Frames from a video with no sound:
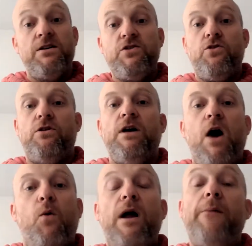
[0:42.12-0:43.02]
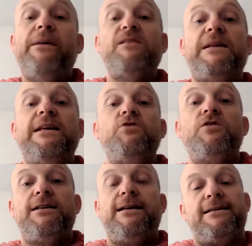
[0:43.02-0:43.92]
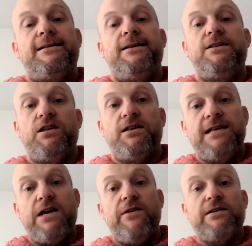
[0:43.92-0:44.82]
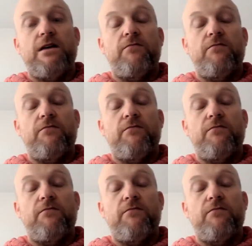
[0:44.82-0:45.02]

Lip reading: Sure. Well, I mean, it's been interesting listening to the series.